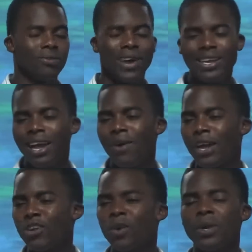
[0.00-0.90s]
Right now, I
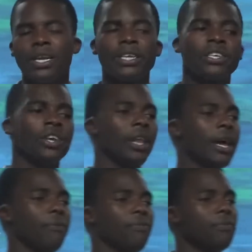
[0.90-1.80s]
don't know what it is in your
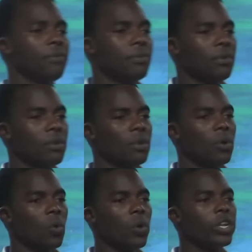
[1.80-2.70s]
life,
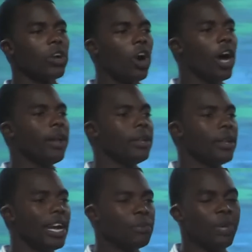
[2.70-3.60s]
what God
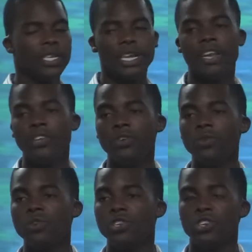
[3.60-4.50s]
has been telling
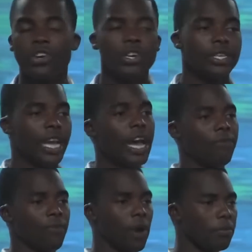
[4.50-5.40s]
you to turn
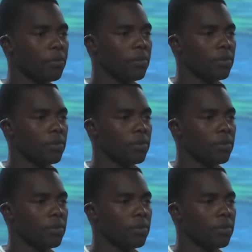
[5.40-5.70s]
aside from.